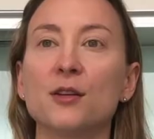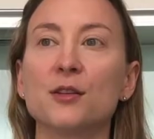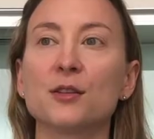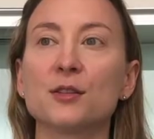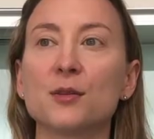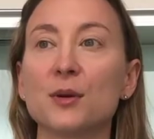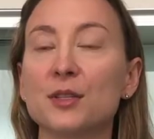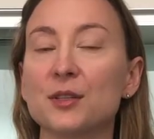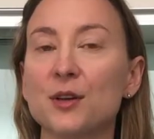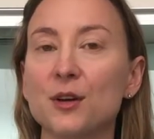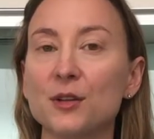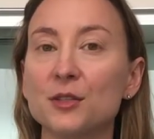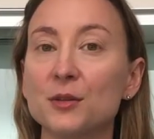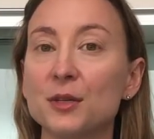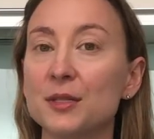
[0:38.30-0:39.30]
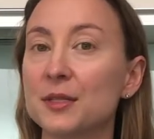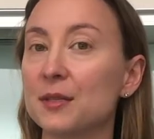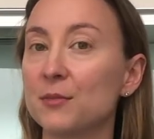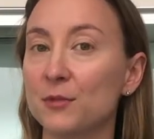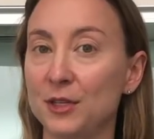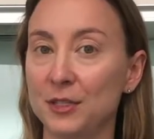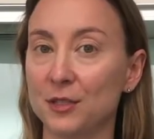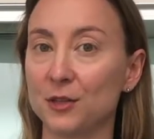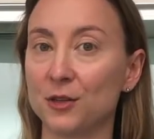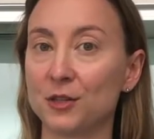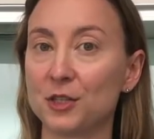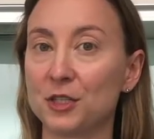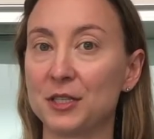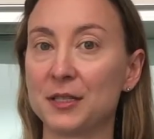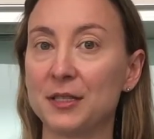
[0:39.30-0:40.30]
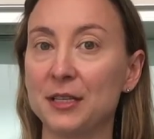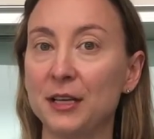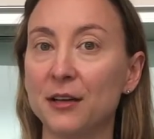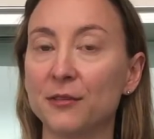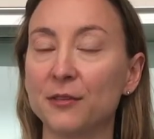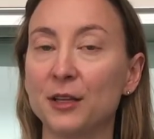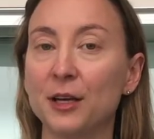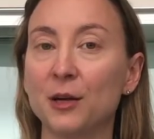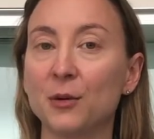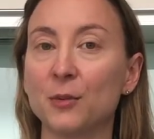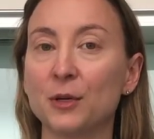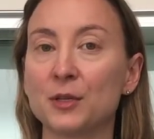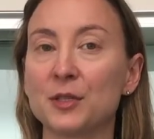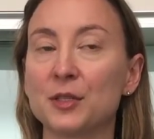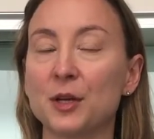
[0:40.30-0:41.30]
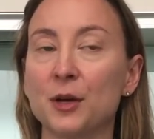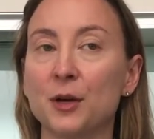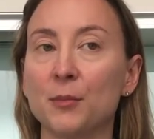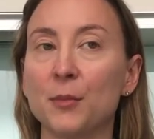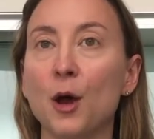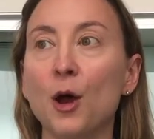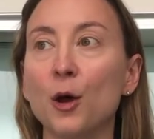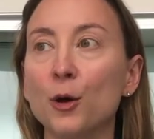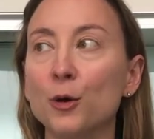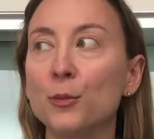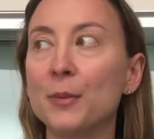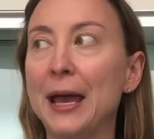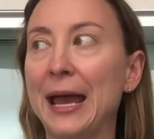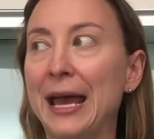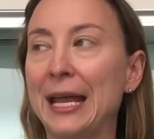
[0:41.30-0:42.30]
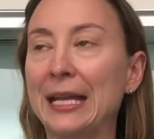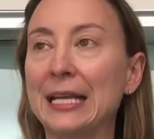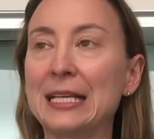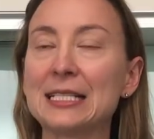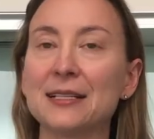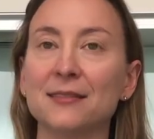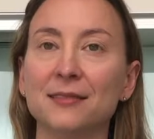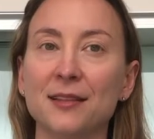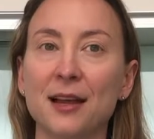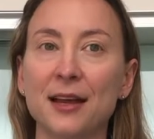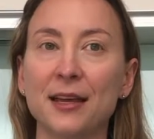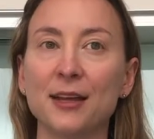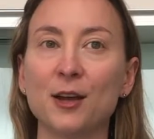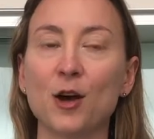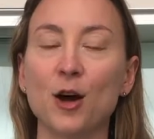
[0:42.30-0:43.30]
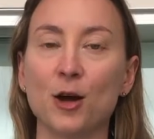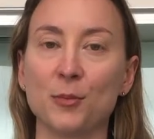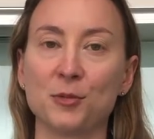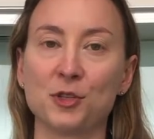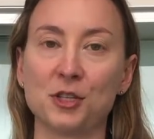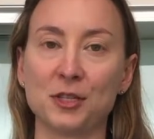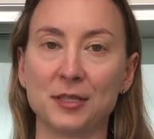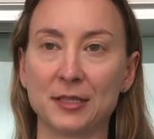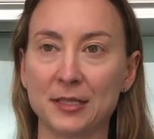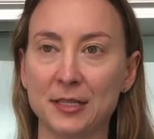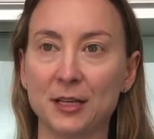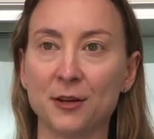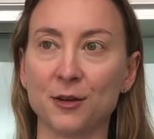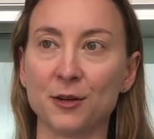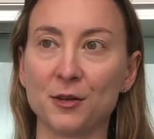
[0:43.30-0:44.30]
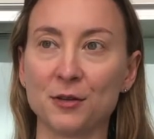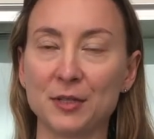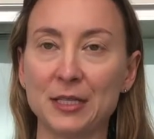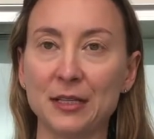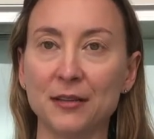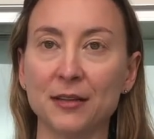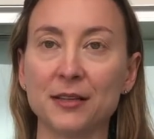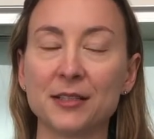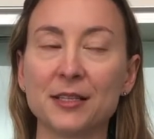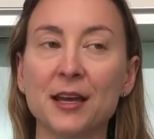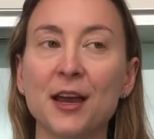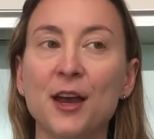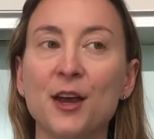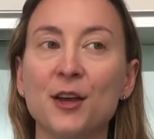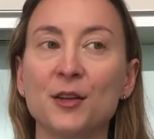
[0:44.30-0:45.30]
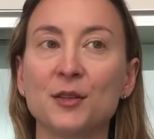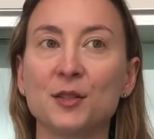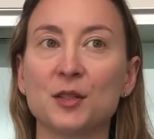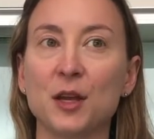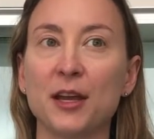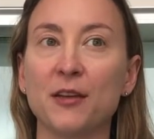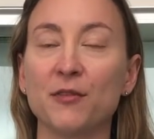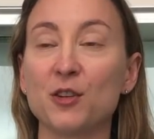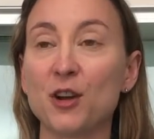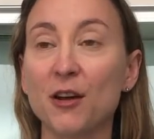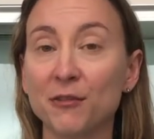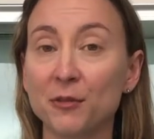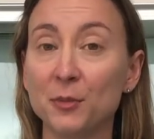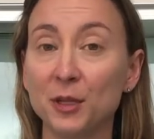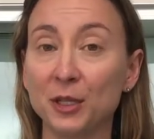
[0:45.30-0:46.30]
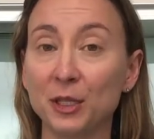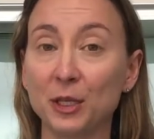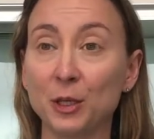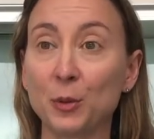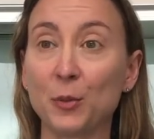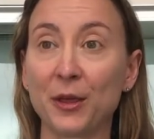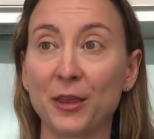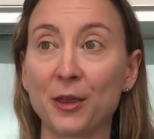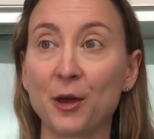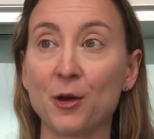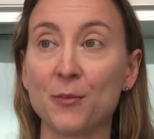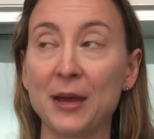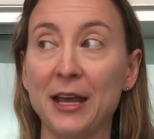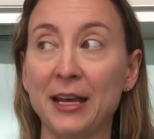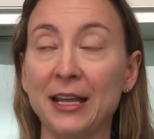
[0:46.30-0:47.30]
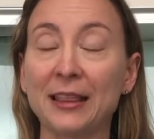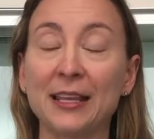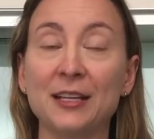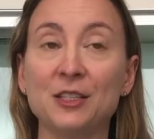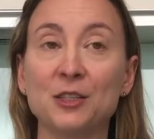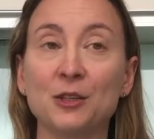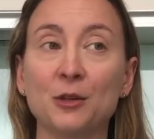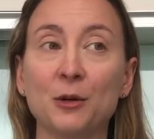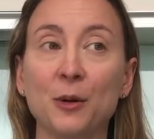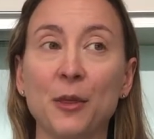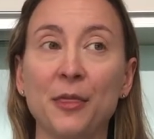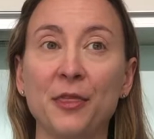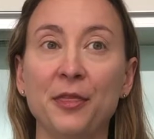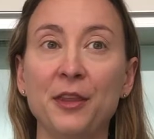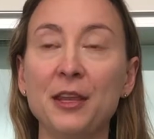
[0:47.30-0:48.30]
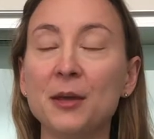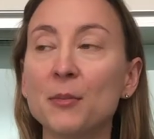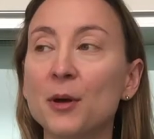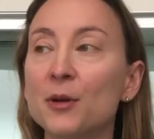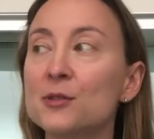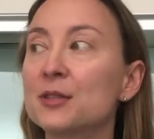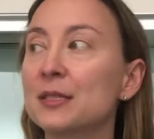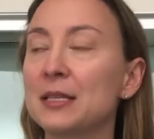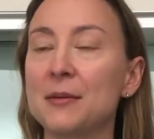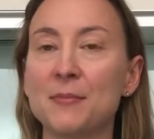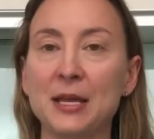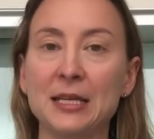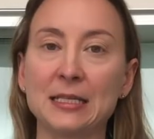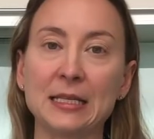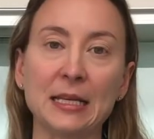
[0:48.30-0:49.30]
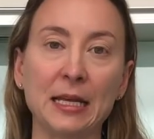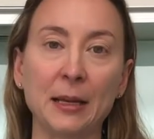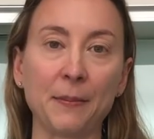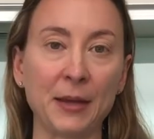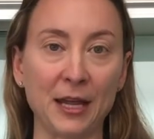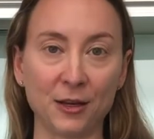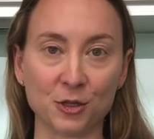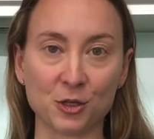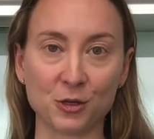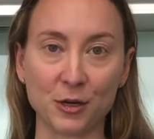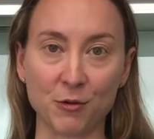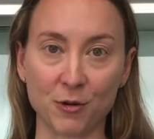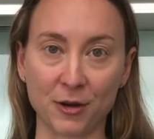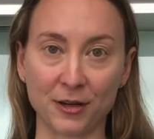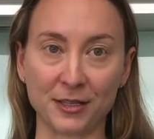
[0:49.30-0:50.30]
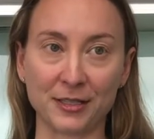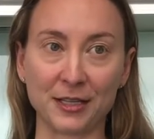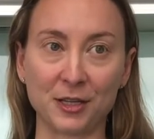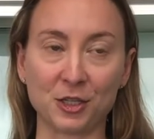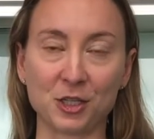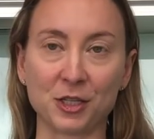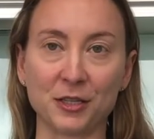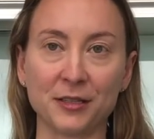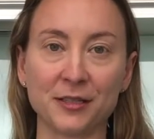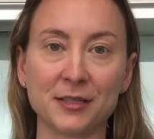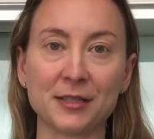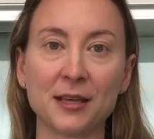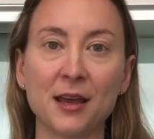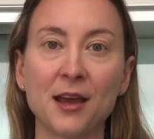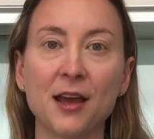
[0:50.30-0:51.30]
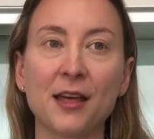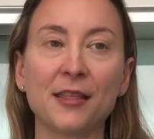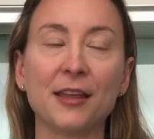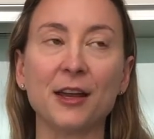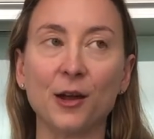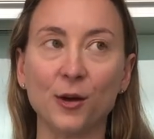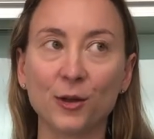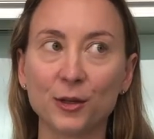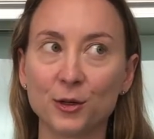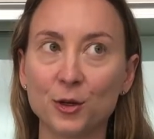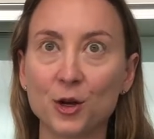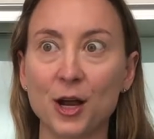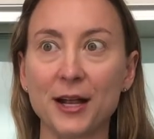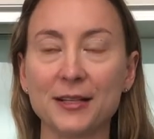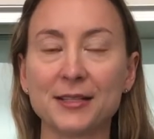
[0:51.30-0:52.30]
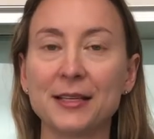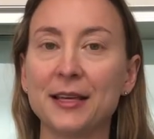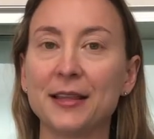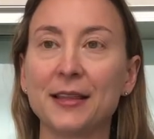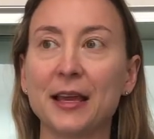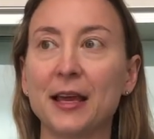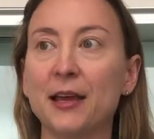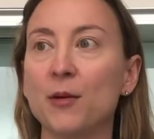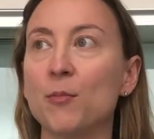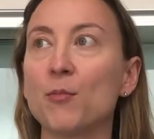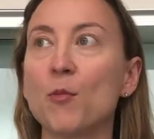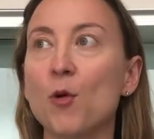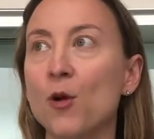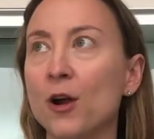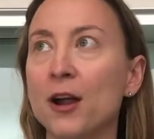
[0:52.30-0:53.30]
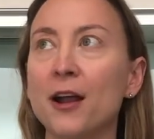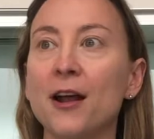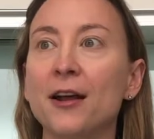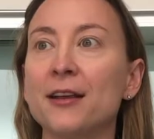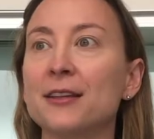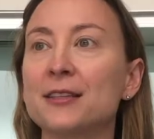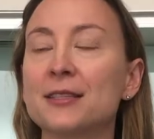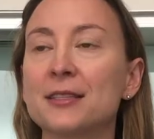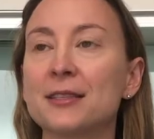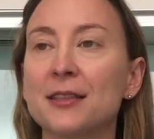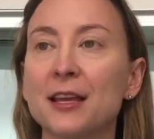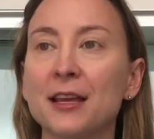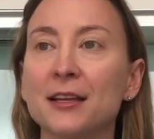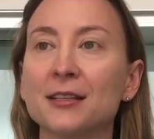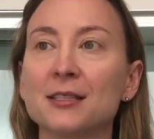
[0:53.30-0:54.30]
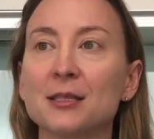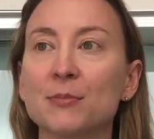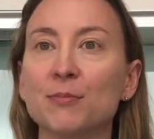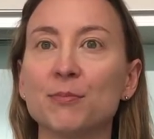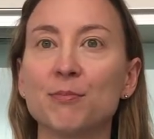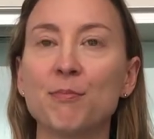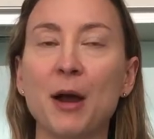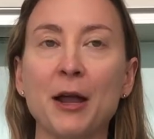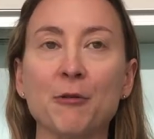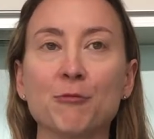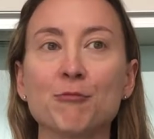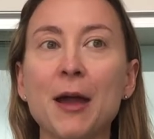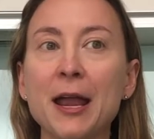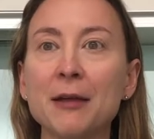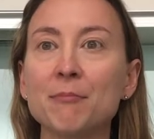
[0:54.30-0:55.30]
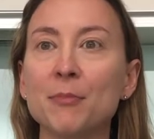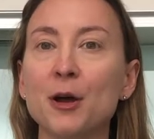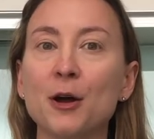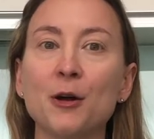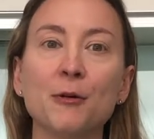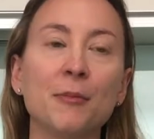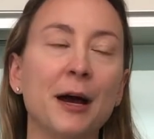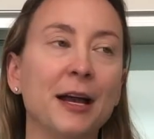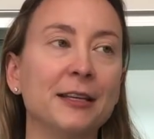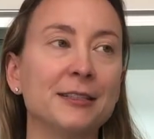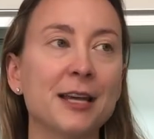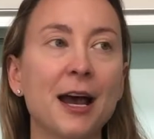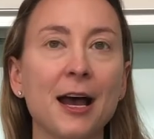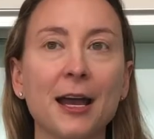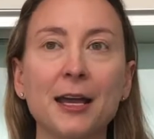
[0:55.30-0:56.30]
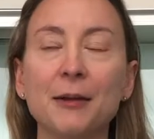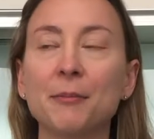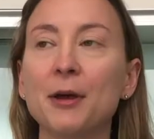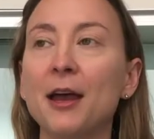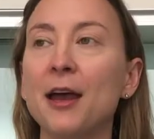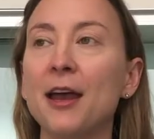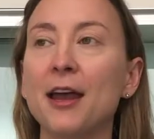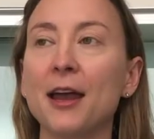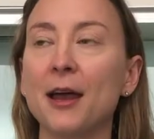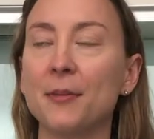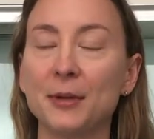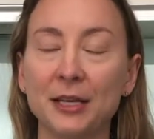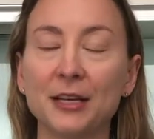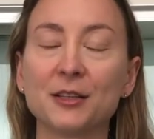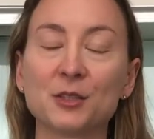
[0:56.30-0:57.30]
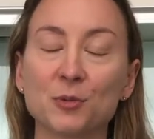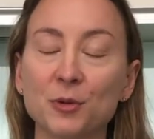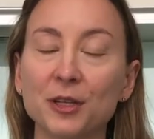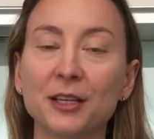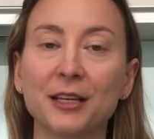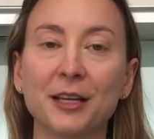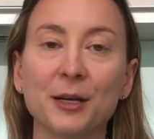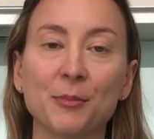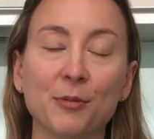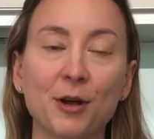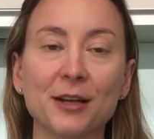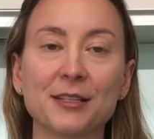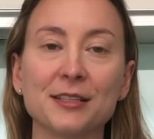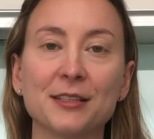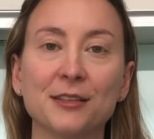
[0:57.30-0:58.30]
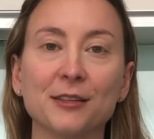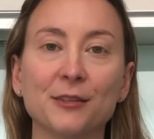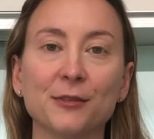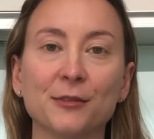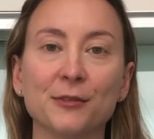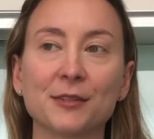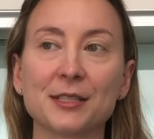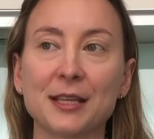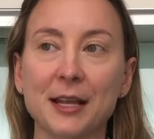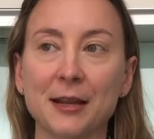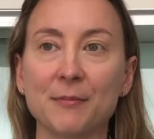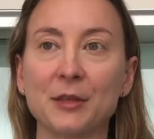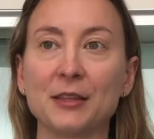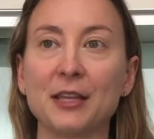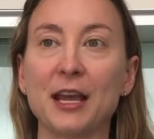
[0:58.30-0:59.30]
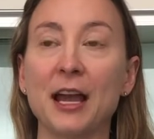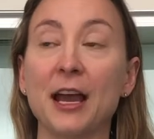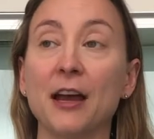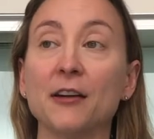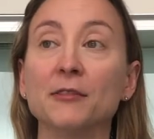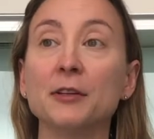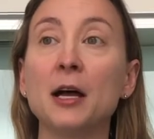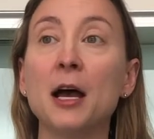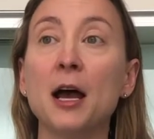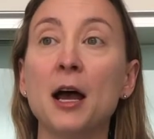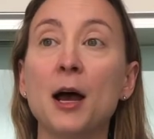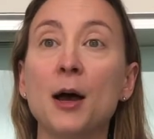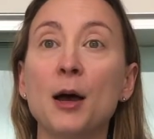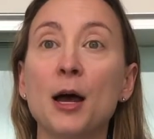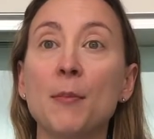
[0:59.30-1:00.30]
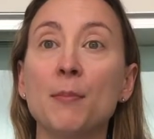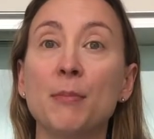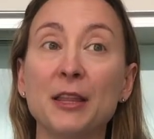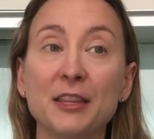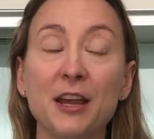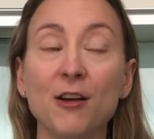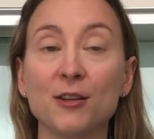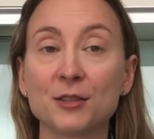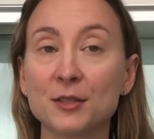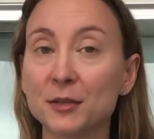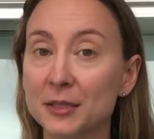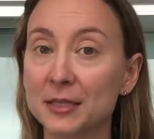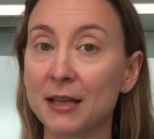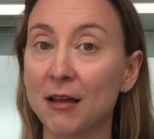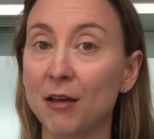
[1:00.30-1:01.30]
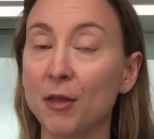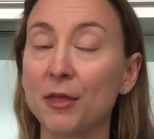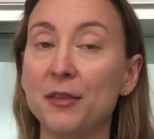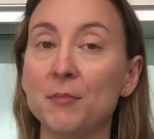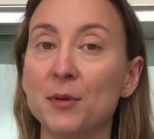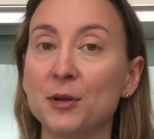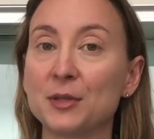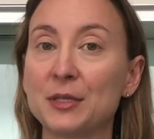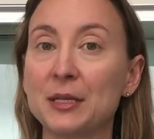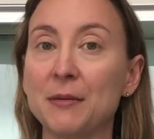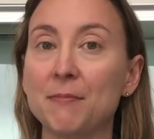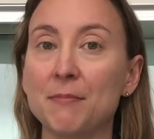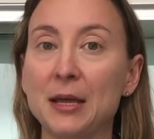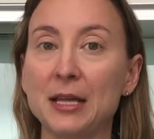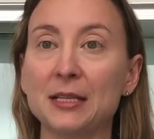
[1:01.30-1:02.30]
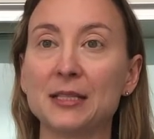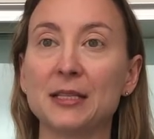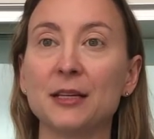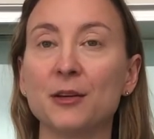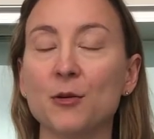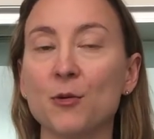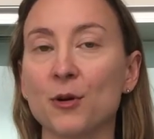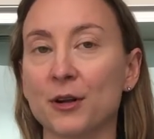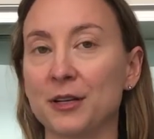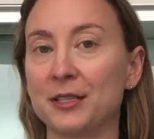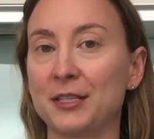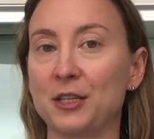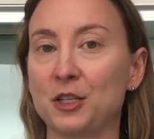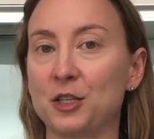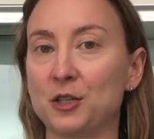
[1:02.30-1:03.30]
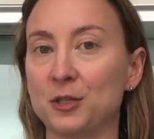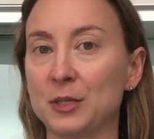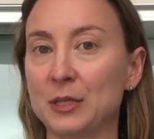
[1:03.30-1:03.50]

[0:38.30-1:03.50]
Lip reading: So I started doing some research to see if there were some home edit-like options here in New Zealand. If you're not familiar with the Home Edit, they do the most amazing pantry organizations. They go a little crazy. They organize things by rainbow, by type. I mean, it's really an impressive setup that they have. But they also sell the most amazing organizational